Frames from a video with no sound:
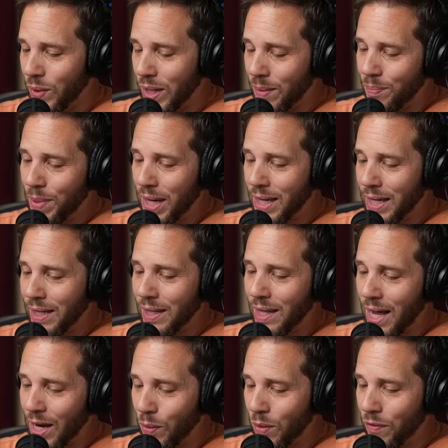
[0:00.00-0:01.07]
We had a Becky
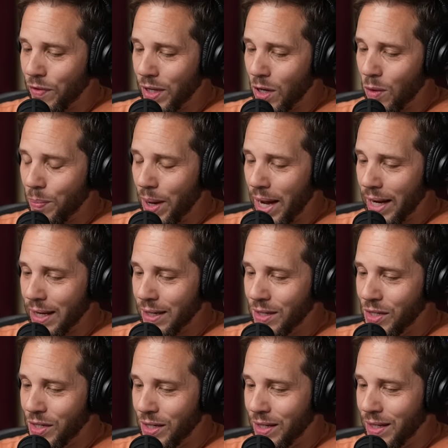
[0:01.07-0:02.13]
Lyra video
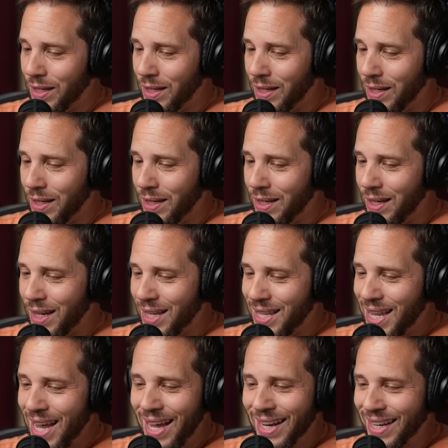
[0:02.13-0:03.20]
package.
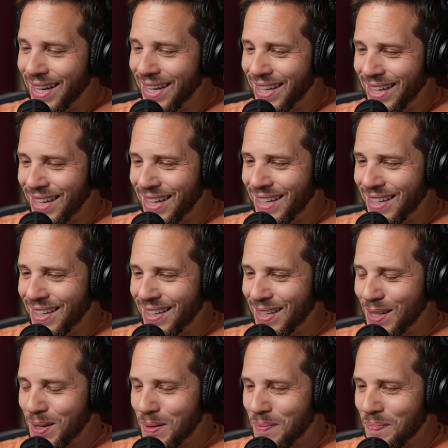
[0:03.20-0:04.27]
And then... This was
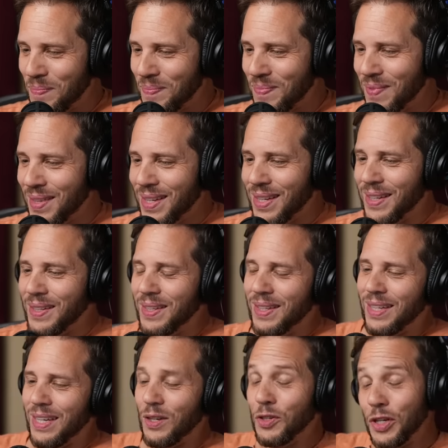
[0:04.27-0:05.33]
a really good video
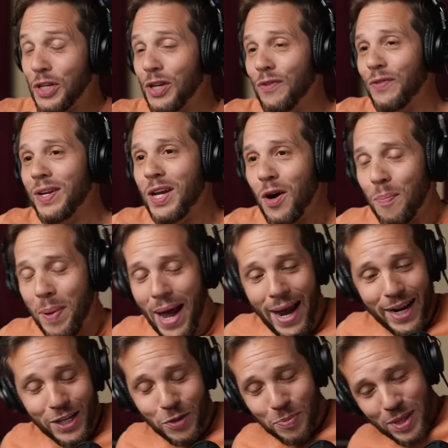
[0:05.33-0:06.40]
package. It was a good video
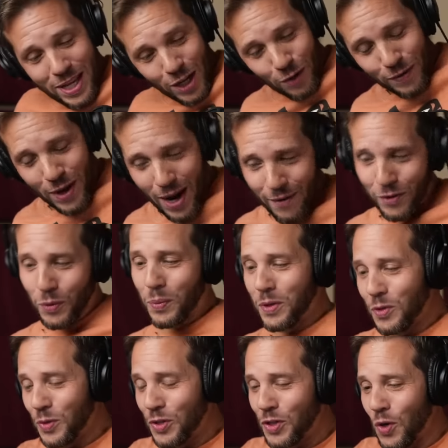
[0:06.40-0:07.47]
package, but the interview
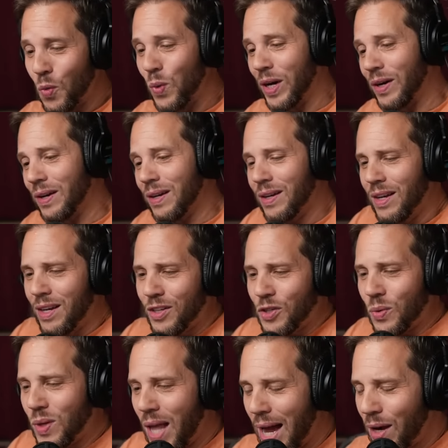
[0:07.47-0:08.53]
afterwards was so weird.
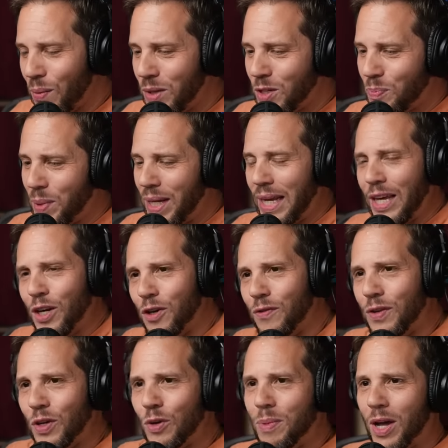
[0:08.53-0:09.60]
So Lyra's being
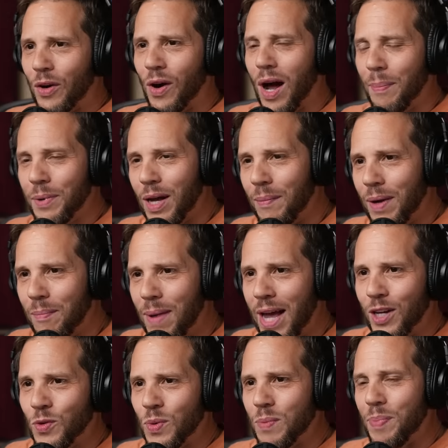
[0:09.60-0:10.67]
interviewed about her upcoming
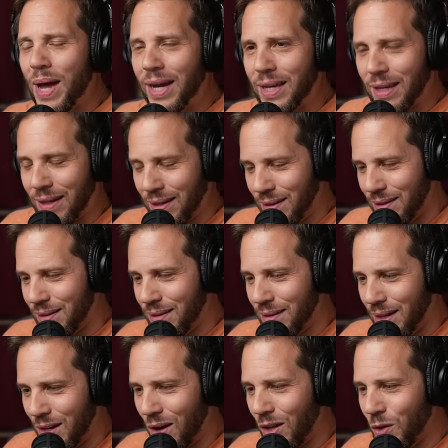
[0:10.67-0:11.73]
match with Becky
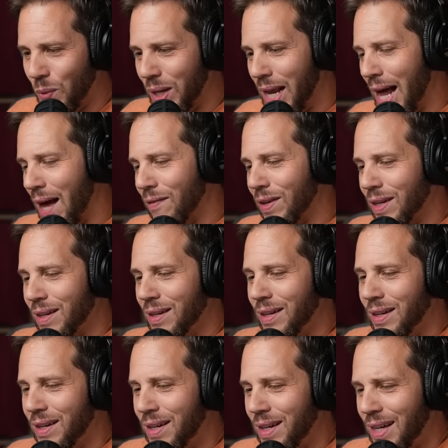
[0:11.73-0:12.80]
at Halloween Havoc.
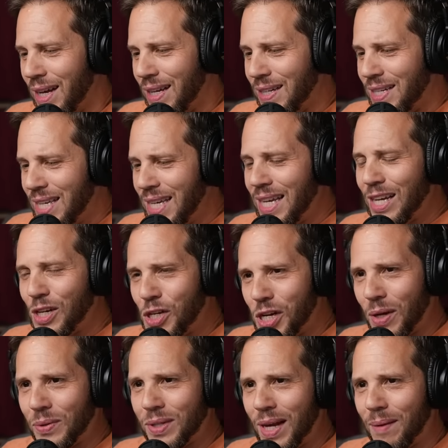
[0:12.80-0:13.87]
And Tegan
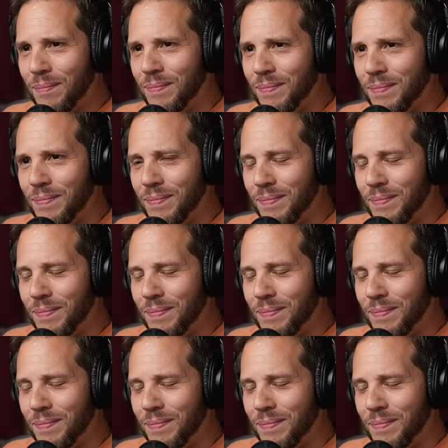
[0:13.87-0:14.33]
shows up.